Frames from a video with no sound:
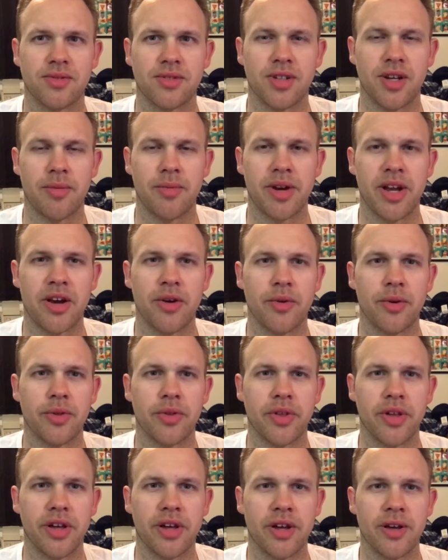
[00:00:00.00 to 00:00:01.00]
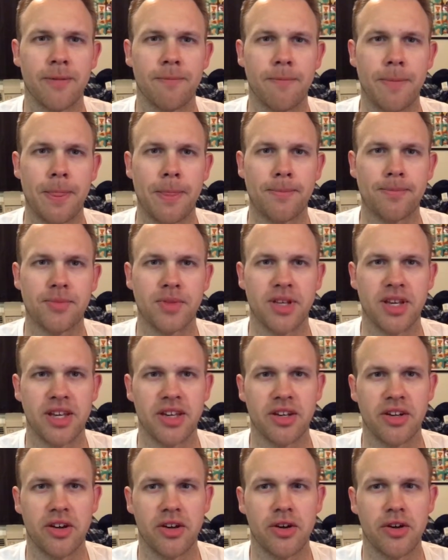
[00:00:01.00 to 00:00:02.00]
coming out with a
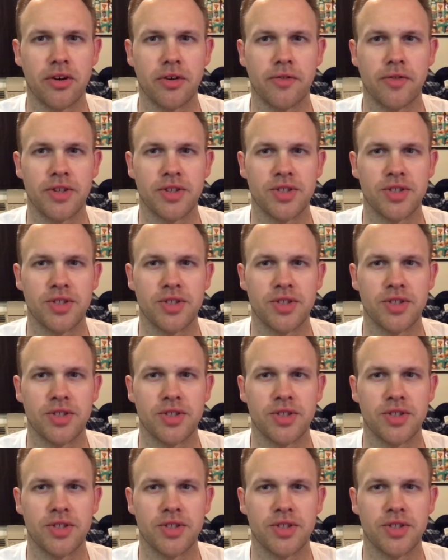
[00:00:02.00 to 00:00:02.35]
King Kong